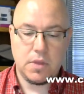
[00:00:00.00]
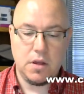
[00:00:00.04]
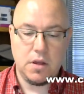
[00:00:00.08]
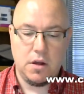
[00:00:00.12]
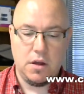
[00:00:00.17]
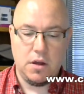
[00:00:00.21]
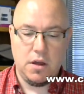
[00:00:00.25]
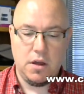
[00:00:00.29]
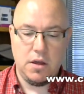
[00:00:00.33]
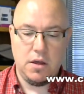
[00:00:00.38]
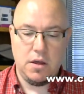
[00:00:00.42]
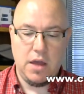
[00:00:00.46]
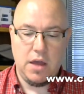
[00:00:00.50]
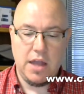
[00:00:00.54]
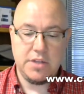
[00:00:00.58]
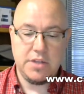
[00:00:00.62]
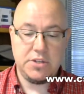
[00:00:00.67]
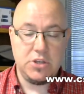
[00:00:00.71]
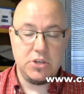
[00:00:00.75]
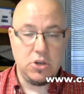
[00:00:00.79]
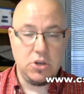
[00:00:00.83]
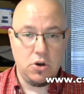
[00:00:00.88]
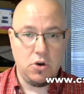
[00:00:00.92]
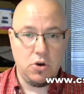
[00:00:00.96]

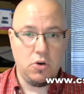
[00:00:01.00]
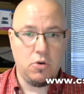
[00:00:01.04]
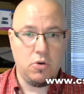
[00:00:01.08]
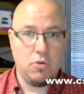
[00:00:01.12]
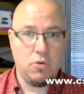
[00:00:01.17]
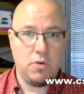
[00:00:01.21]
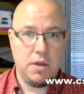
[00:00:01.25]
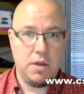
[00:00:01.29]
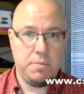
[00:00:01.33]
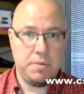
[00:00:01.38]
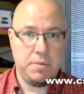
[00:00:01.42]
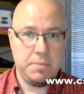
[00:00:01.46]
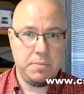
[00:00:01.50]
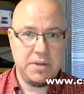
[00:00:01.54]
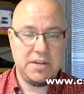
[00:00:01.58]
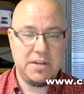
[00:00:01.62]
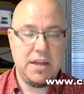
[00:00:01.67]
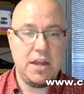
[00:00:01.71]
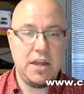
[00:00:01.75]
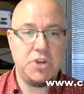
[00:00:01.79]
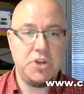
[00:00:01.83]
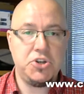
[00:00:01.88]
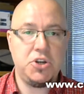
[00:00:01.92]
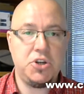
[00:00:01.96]
SEO
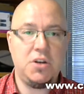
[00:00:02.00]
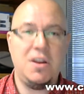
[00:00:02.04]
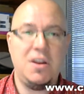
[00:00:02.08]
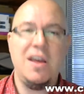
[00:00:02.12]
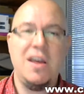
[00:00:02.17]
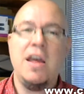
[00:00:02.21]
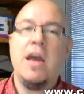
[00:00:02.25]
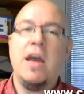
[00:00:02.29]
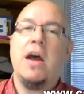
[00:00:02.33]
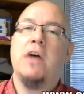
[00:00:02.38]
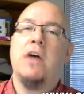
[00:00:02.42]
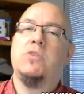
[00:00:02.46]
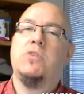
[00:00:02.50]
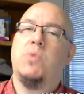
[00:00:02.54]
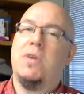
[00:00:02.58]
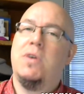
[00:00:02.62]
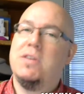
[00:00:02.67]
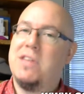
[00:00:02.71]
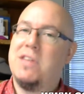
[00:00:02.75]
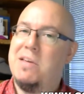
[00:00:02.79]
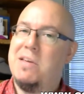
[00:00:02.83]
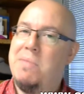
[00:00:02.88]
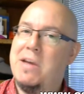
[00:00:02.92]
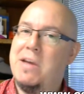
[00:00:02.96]
implementation, as well
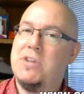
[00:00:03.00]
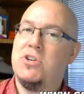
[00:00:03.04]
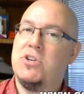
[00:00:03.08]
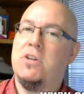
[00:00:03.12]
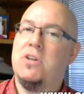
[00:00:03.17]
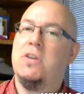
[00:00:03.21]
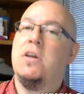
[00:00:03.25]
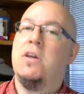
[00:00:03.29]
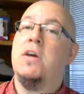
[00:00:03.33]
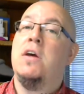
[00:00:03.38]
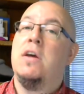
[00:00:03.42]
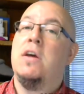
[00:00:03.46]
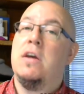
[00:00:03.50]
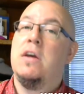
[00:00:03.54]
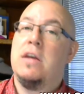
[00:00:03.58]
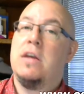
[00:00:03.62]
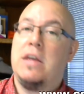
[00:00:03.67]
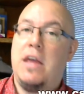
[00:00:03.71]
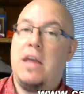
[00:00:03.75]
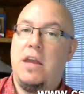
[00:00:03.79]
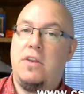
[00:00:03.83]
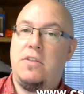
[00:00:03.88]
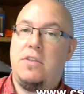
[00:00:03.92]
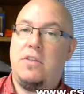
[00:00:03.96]
as I mentioned,
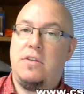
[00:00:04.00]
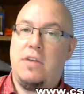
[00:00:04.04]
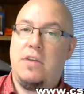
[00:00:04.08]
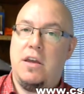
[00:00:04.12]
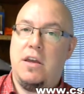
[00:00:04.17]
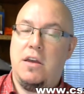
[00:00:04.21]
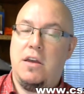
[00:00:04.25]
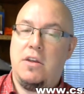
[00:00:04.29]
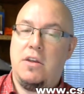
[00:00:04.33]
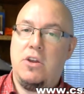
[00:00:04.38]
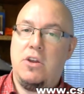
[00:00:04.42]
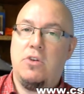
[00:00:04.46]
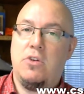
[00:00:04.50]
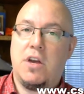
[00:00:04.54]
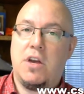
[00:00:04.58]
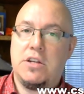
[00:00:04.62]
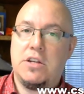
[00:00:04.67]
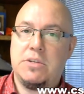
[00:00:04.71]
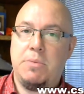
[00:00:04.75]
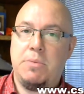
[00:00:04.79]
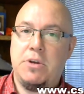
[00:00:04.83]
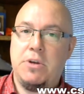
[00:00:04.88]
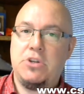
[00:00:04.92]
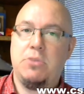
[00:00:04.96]

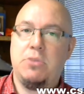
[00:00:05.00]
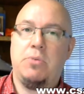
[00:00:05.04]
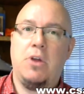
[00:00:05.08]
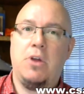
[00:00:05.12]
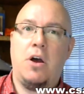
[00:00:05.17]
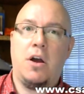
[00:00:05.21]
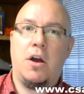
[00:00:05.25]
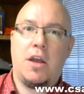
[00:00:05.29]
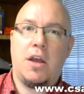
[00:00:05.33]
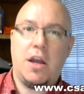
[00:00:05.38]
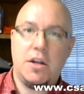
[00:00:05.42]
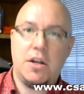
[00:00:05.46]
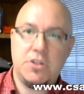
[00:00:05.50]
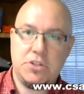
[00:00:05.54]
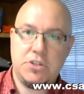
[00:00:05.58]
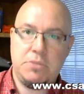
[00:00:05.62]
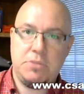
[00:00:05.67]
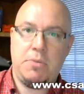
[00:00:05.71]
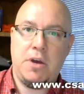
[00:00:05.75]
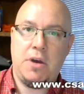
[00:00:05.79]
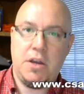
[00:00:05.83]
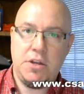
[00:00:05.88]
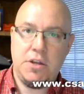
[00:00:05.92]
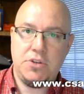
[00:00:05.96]
customize your blog,
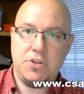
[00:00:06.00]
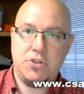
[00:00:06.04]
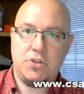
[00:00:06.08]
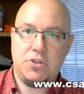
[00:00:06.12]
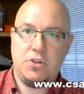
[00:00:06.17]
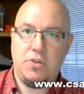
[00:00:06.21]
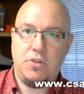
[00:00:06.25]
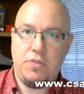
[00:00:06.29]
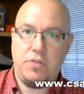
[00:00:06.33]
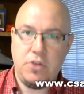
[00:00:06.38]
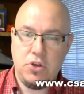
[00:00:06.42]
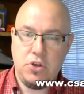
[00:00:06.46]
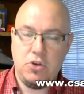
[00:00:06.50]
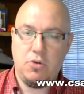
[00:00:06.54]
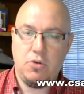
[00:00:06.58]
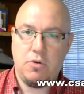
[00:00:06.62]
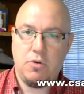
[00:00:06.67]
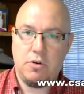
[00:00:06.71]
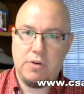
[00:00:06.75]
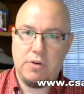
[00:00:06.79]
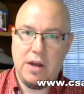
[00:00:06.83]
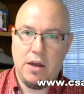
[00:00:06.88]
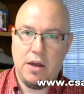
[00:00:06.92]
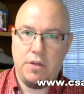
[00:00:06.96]
customize the
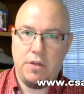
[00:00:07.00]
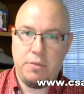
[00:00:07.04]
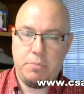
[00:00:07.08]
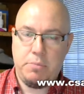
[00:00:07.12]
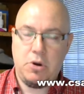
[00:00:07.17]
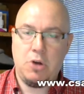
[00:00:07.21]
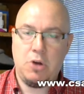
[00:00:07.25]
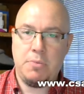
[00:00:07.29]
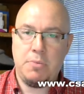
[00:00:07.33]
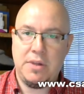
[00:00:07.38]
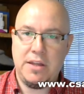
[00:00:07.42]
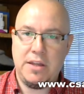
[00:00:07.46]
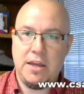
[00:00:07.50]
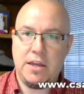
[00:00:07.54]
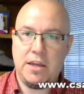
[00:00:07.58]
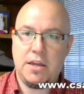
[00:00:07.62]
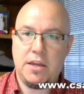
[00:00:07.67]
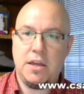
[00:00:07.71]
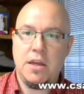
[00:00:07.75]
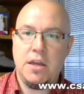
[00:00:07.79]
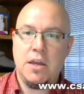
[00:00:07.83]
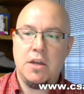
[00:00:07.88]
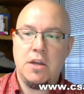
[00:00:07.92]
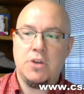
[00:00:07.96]
URL, the
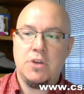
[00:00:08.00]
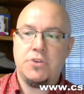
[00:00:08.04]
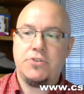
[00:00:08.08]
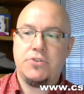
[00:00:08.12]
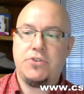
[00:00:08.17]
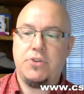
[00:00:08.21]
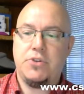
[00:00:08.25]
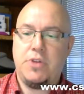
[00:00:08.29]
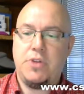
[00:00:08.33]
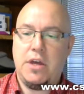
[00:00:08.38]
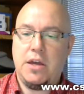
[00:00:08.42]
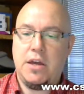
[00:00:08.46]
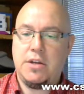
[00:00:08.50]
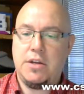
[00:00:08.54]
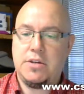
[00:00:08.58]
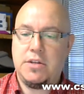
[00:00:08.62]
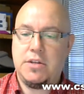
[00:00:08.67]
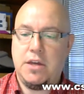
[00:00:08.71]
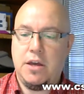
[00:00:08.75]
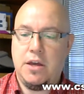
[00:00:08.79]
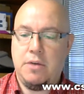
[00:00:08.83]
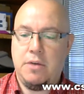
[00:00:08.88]
permalink, so that